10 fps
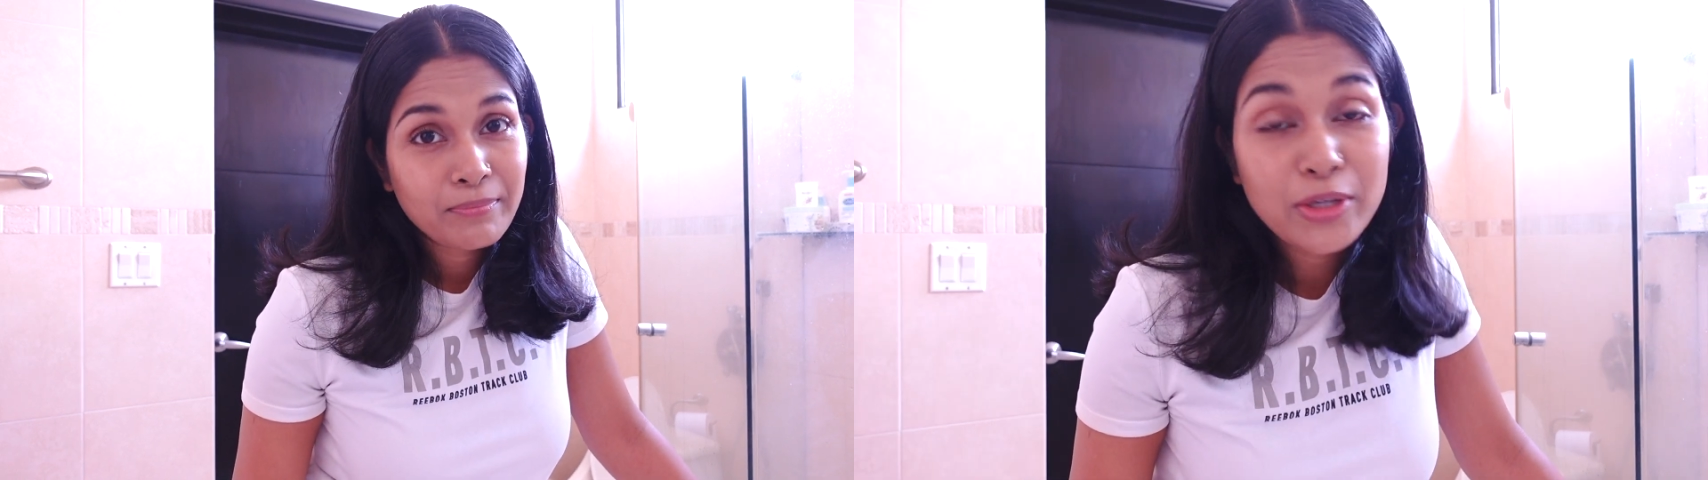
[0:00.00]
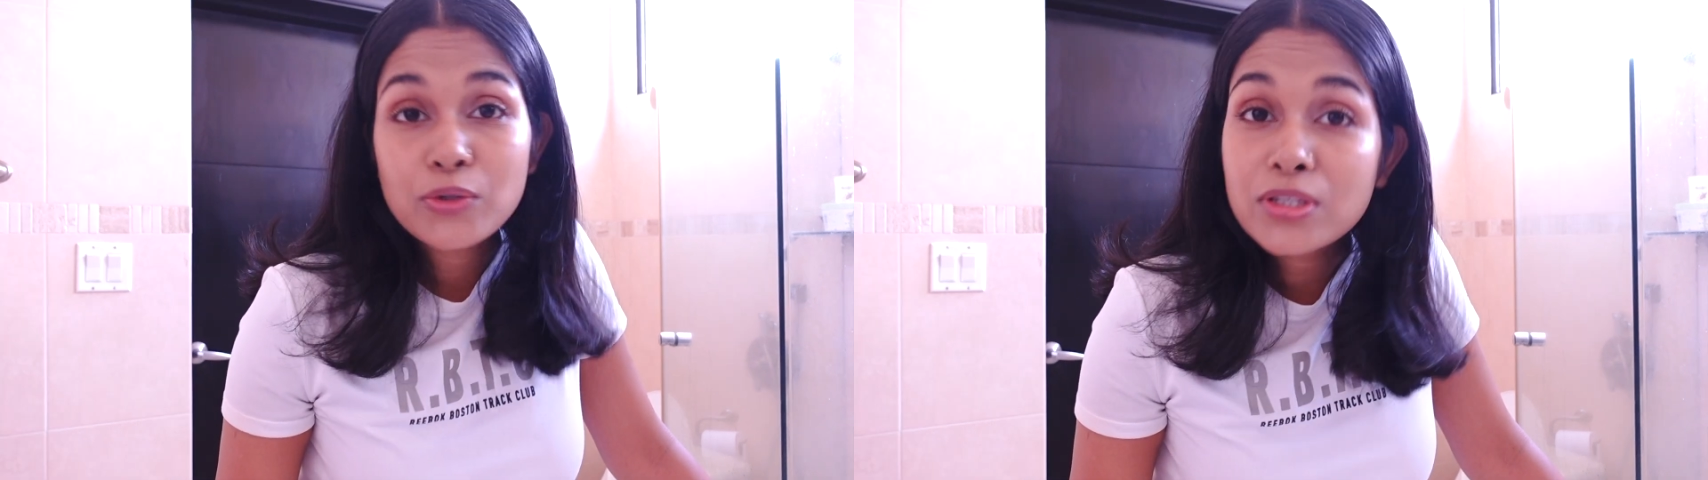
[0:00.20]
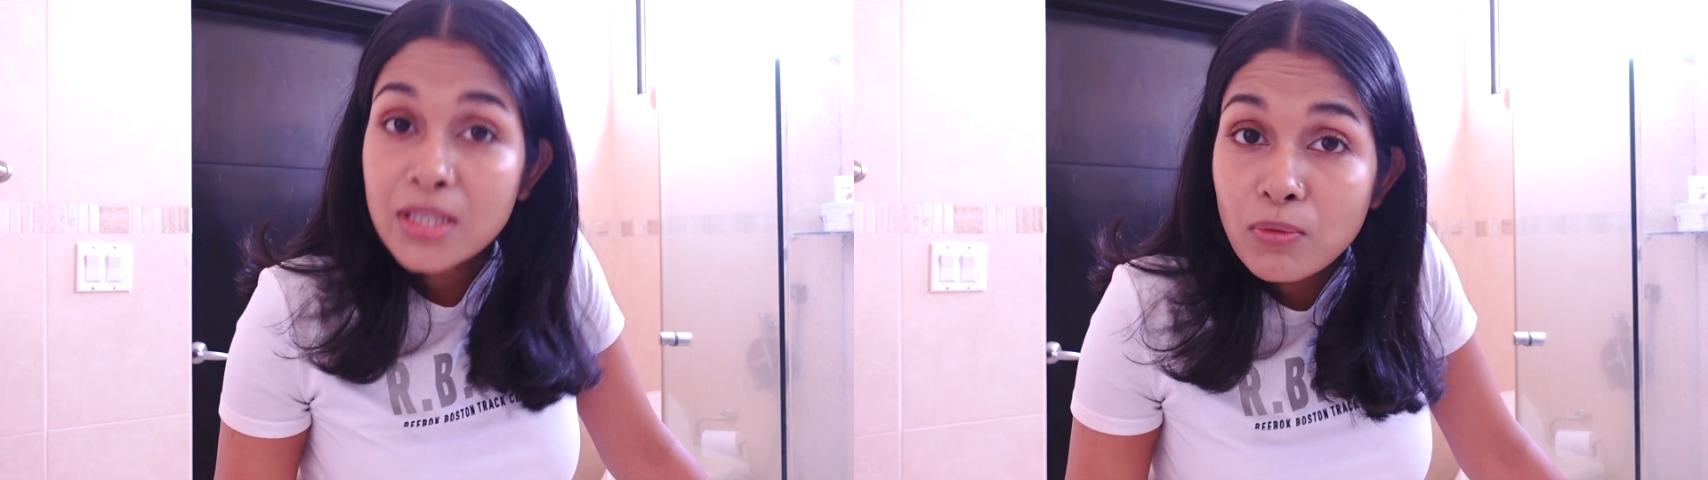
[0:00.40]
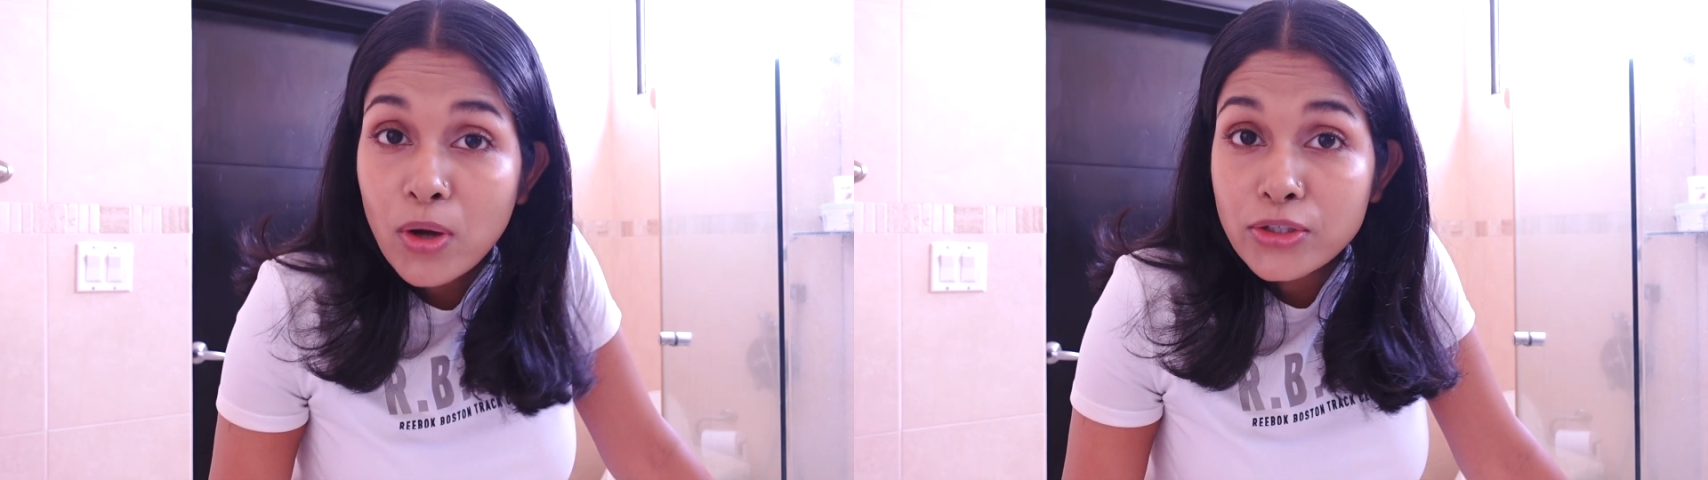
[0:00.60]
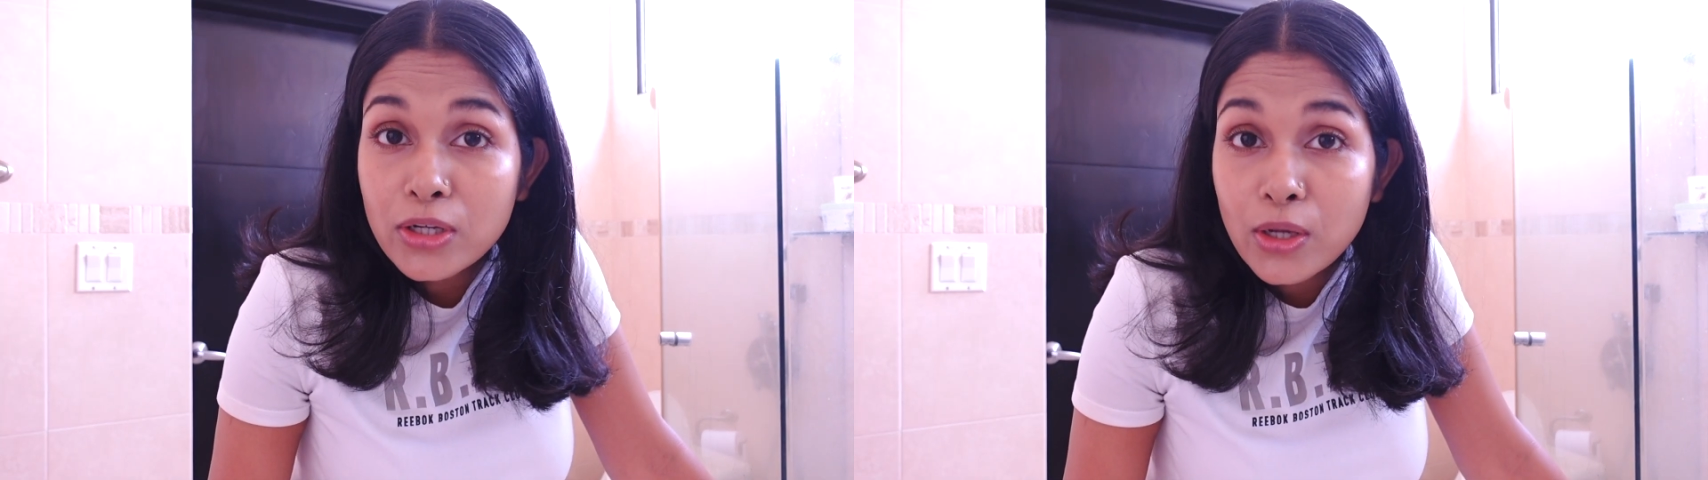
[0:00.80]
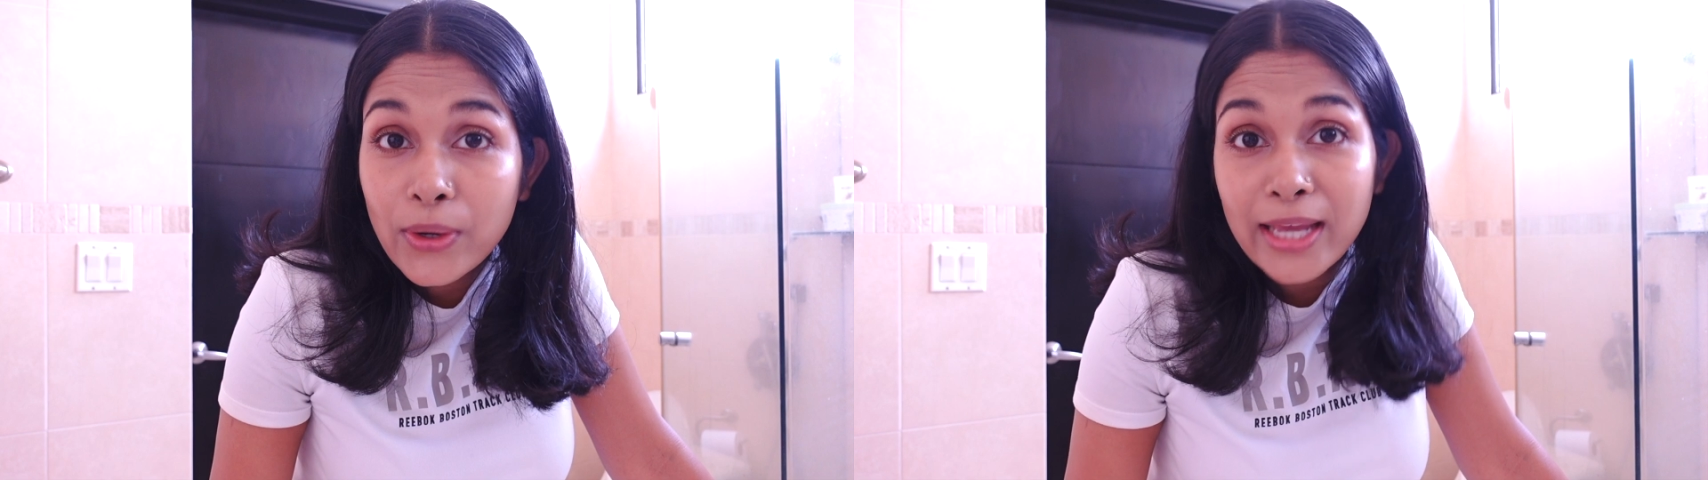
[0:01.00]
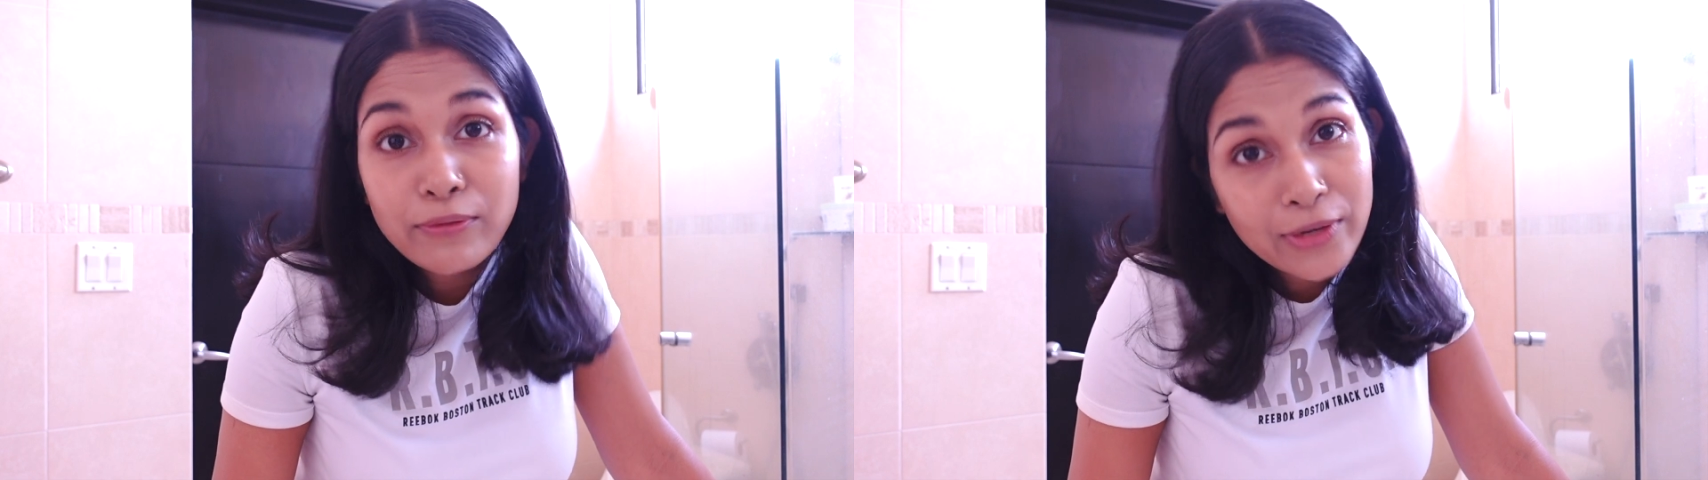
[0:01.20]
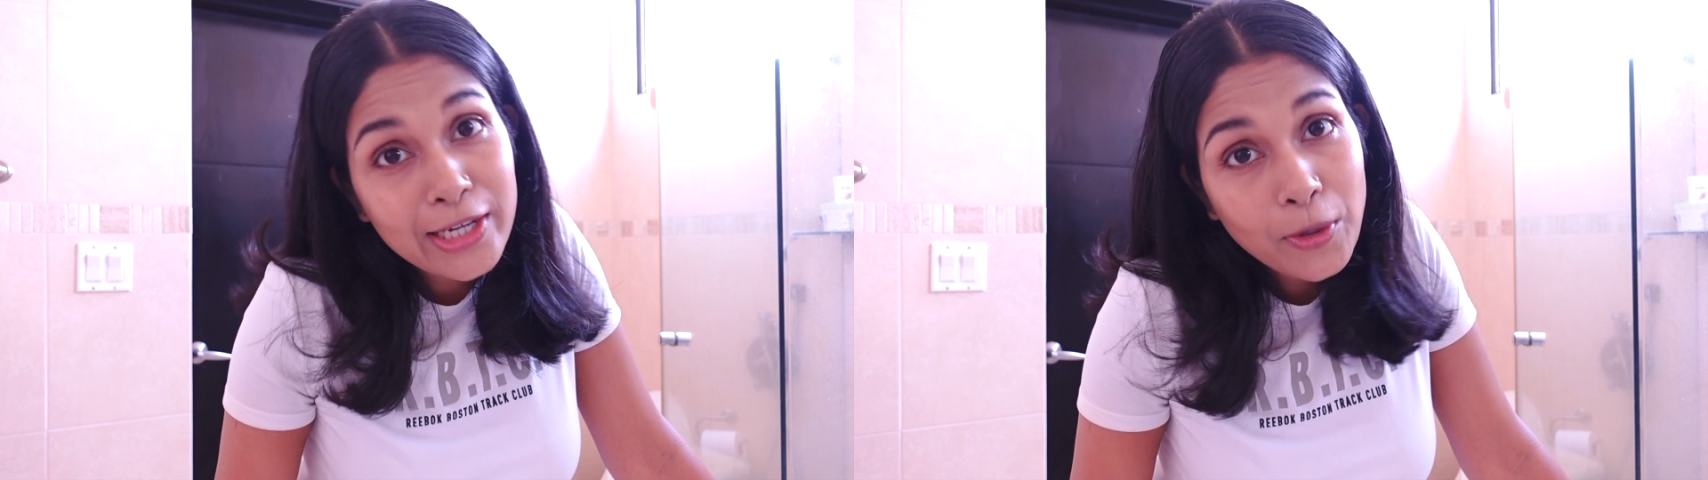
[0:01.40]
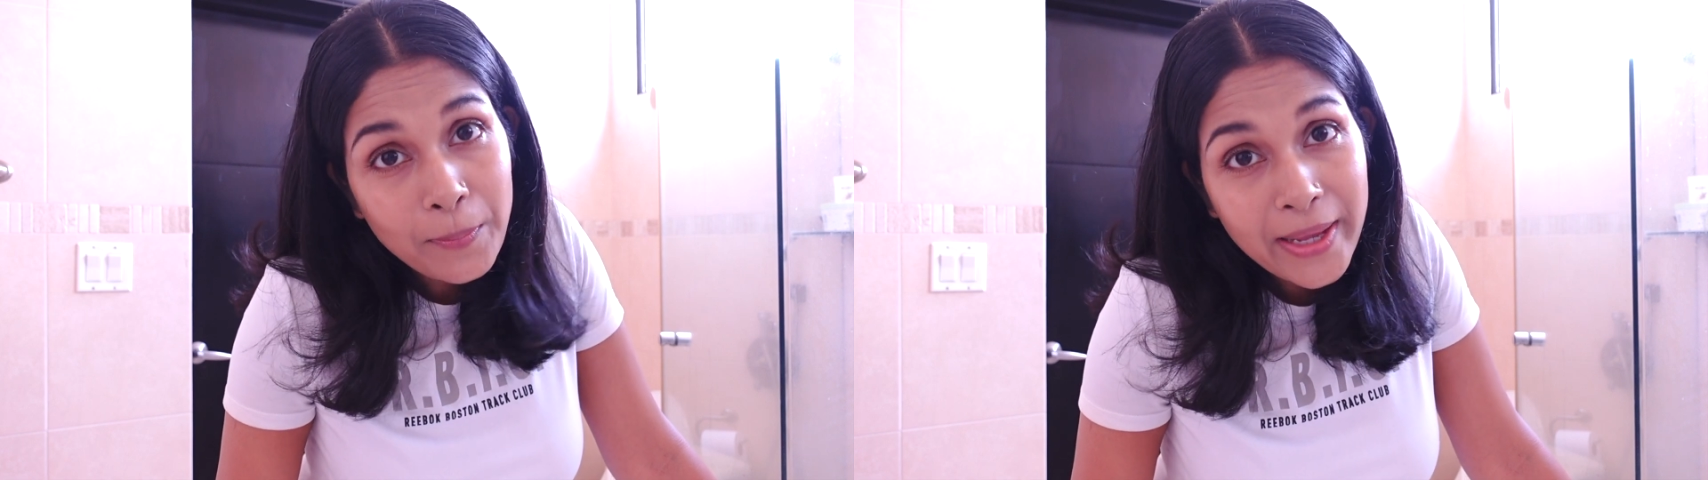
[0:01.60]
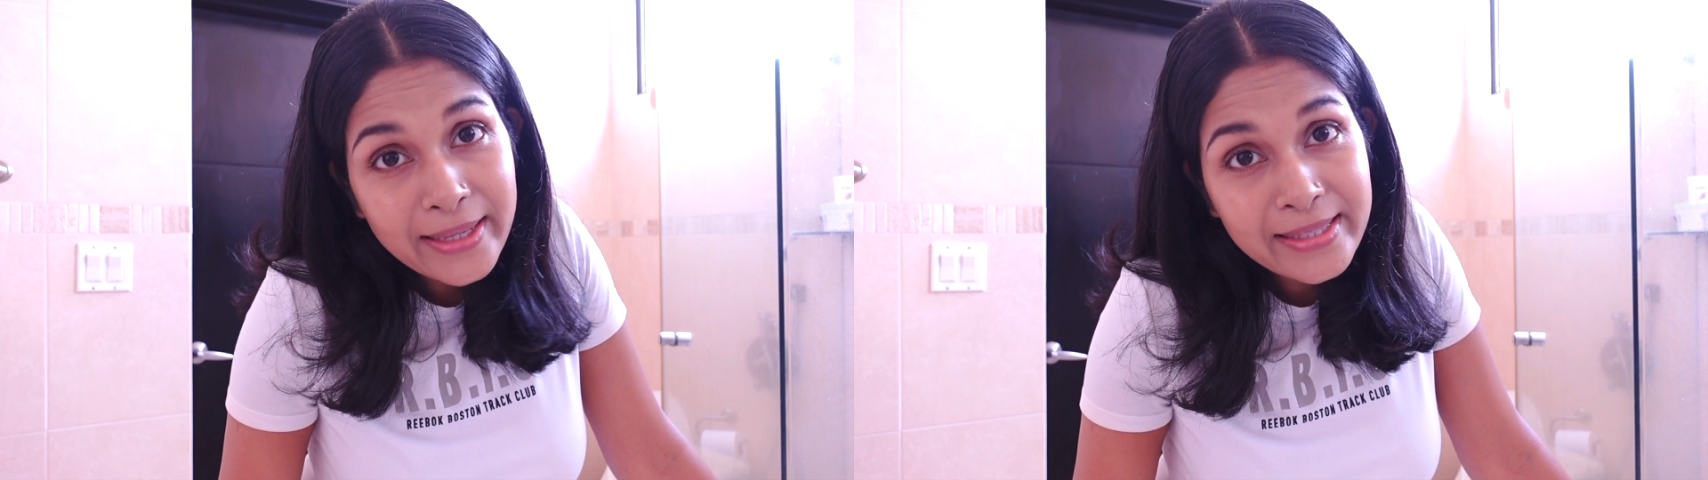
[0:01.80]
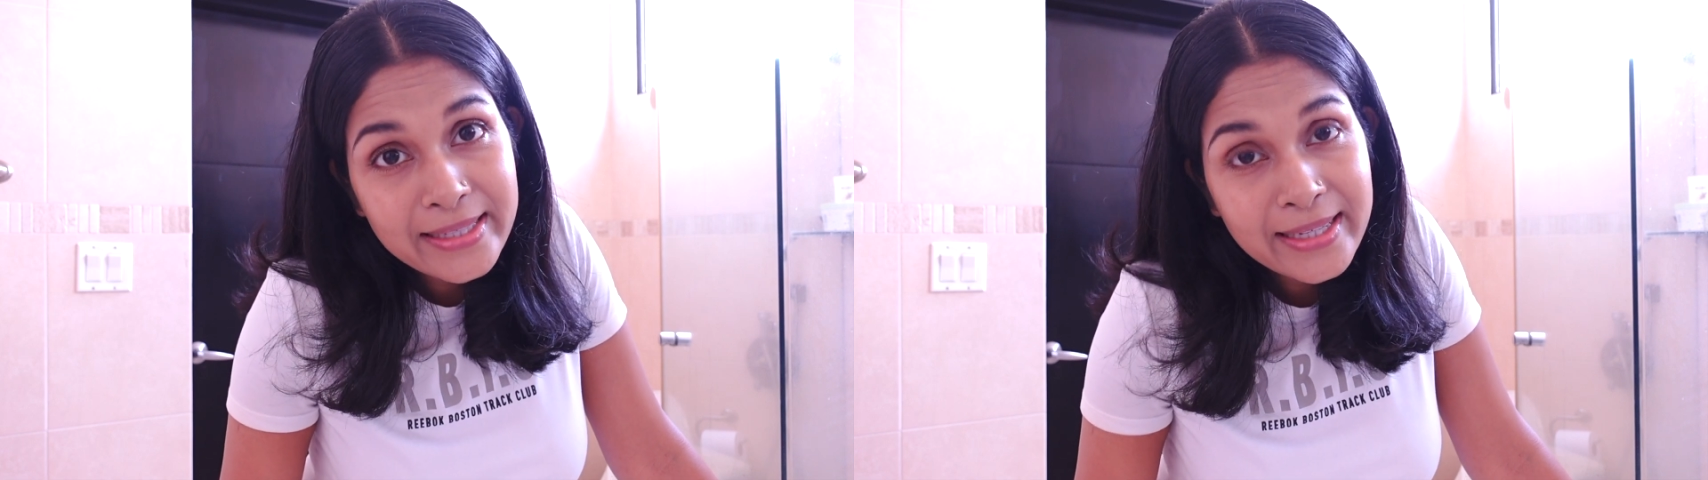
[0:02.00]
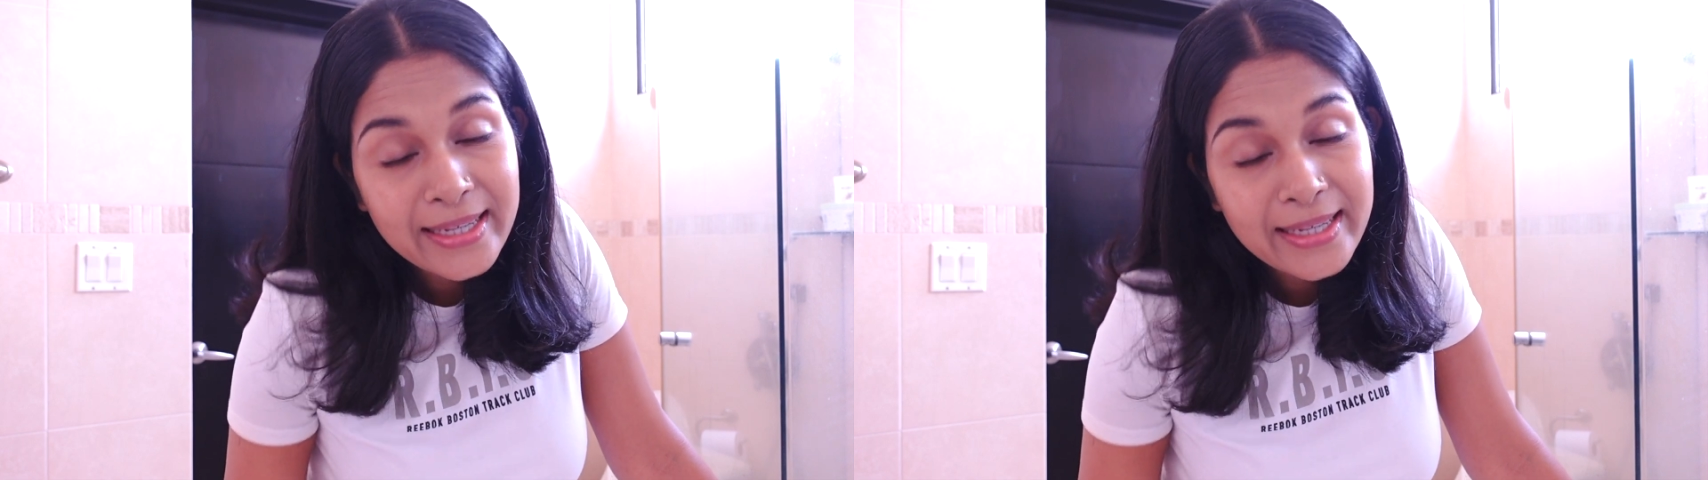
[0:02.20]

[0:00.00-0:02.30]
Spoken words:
but you still want to look and feel your best?